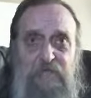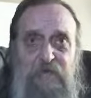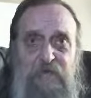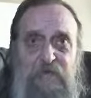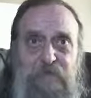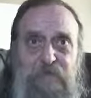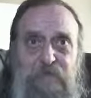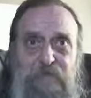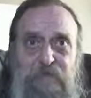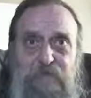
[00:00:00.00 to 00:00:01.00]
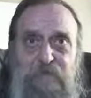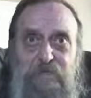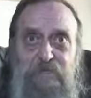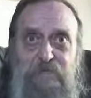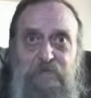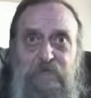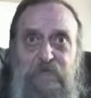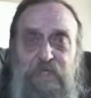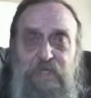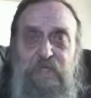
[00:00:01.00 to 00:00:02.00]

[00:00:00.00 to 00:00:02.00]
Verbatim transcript: that maybe you would be